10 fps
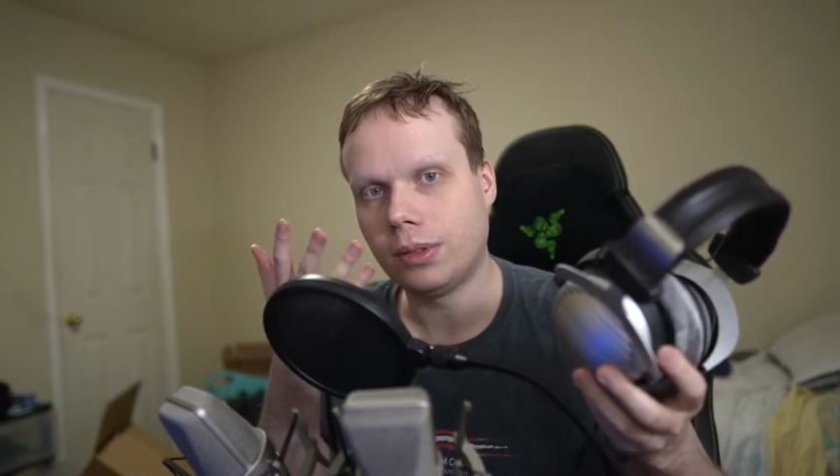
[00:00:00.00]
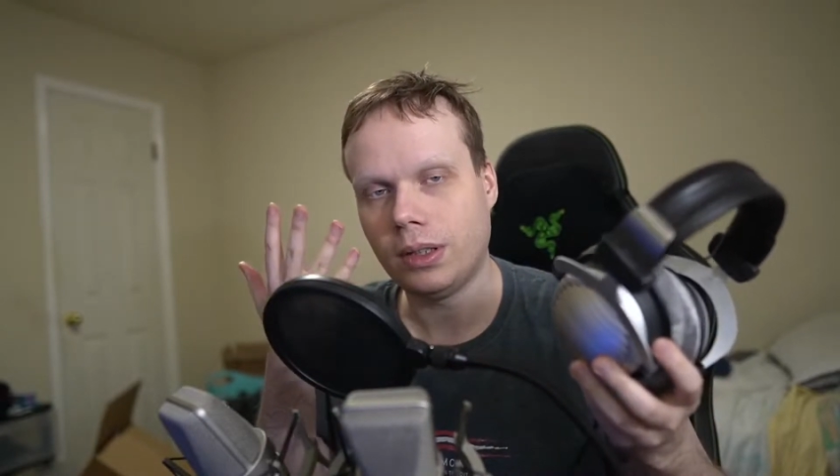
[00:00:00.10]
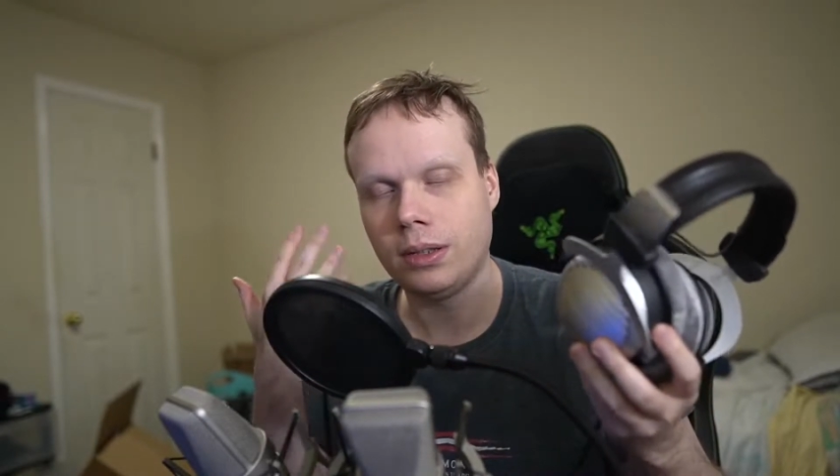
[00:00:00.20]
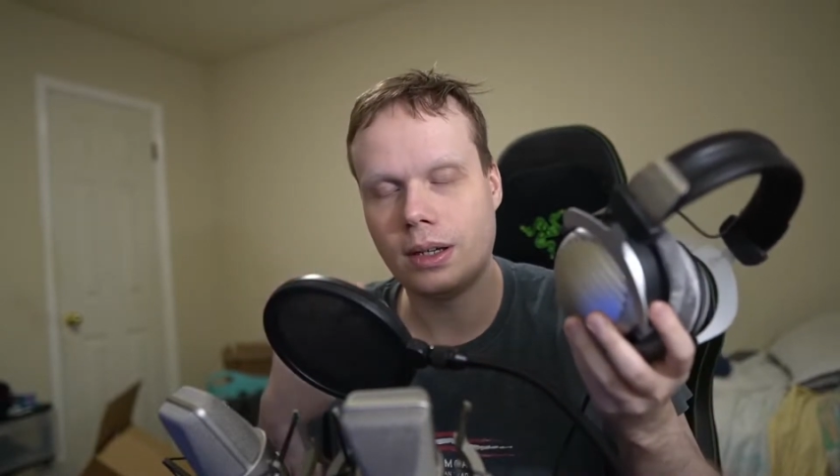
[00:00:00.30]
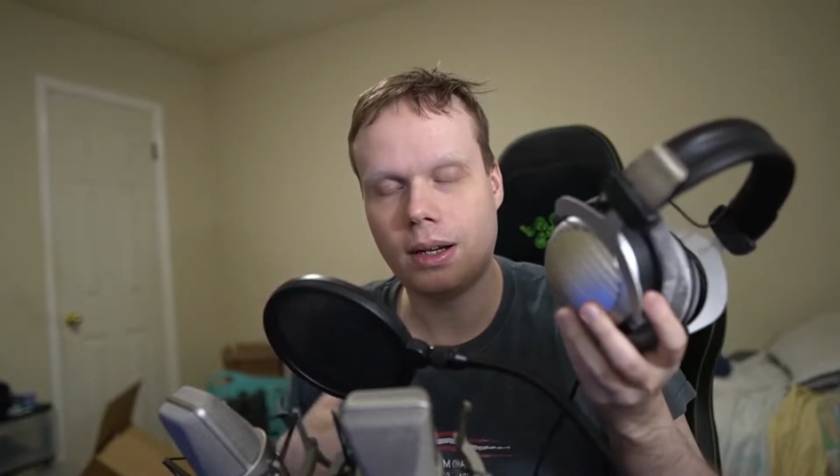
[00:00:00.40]

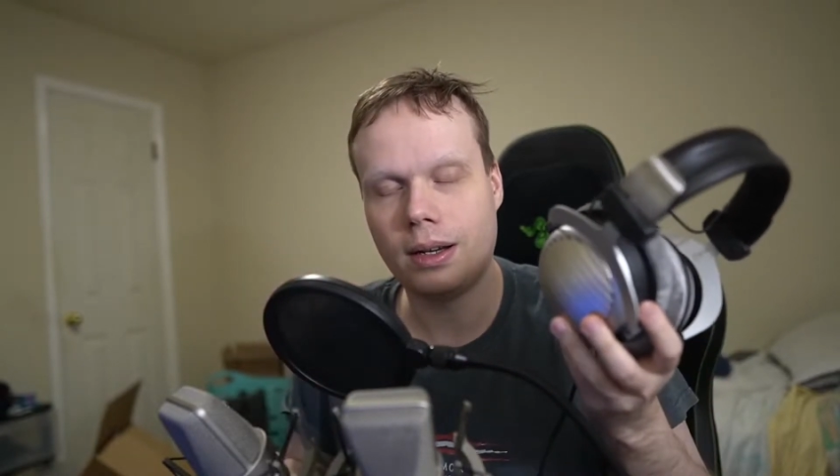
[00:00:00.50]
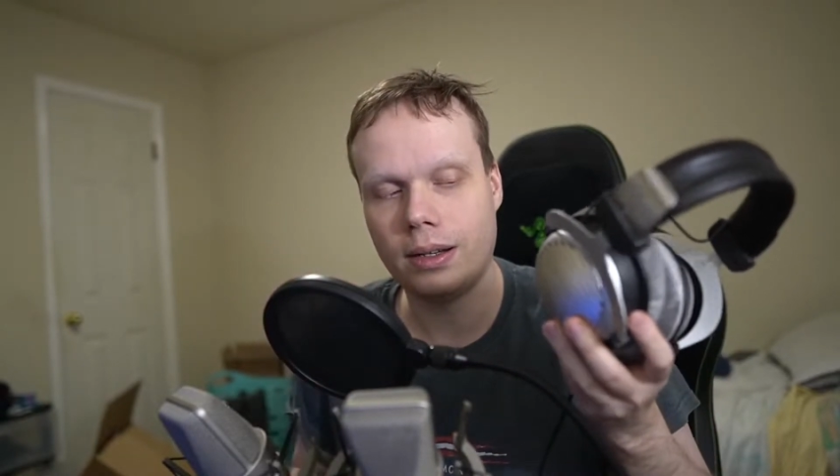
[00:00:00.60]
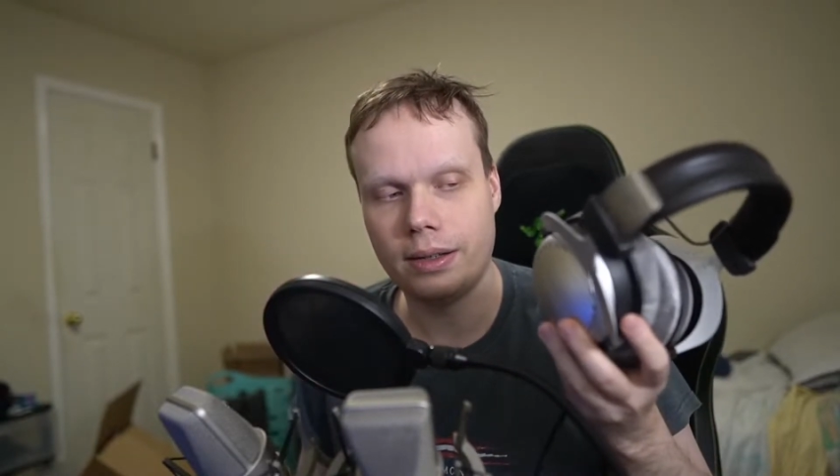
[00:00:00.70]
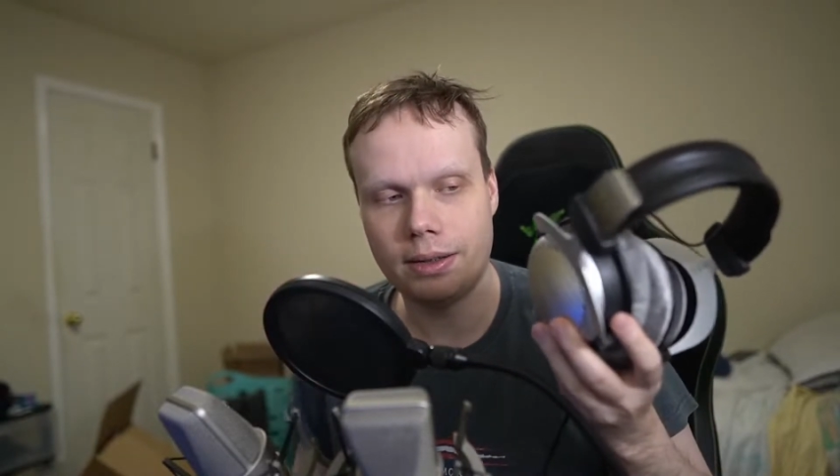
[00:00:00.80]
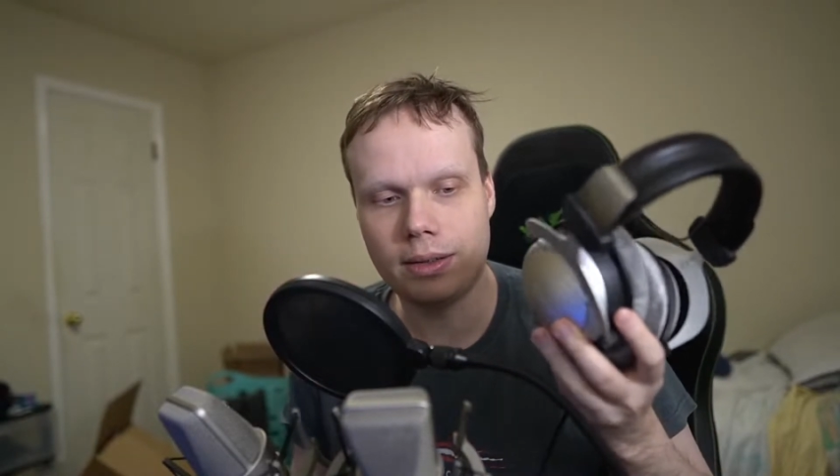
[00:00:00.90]
in the
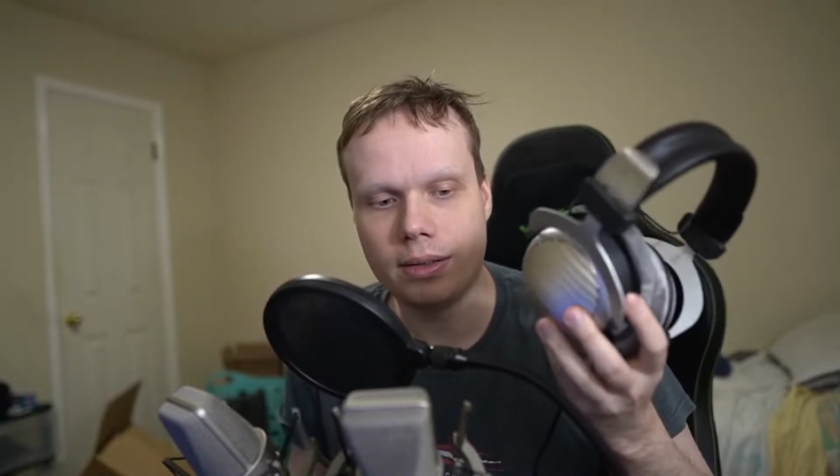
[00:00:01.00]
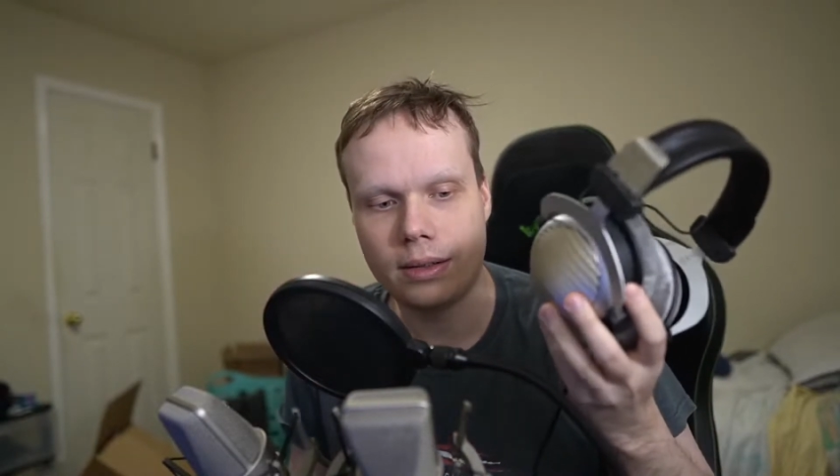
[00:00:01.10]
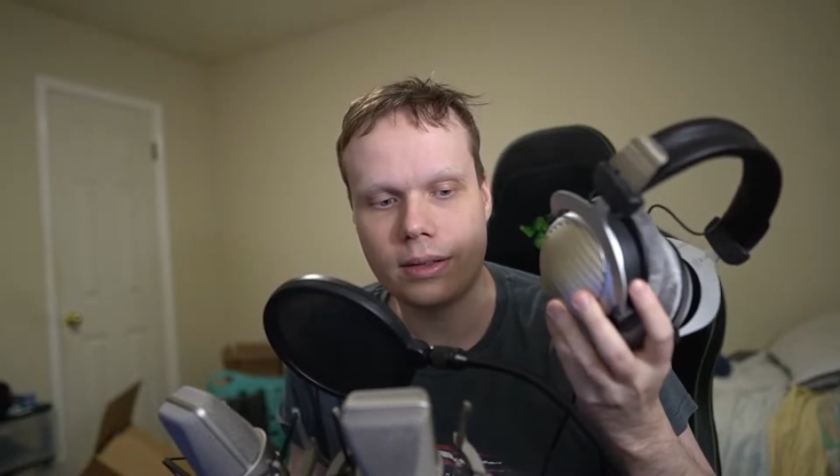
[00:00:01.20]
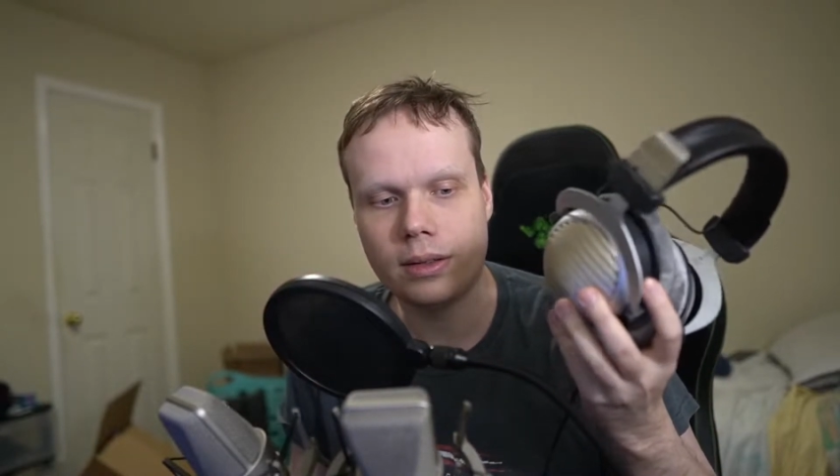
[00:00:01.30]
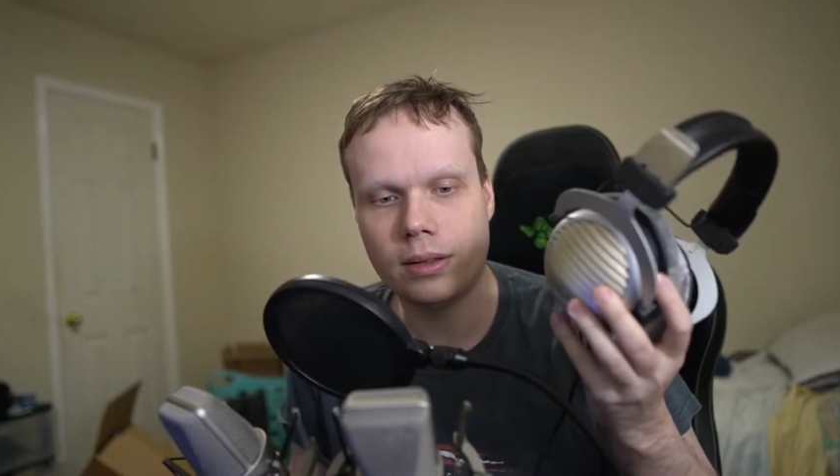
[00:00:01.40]
highs is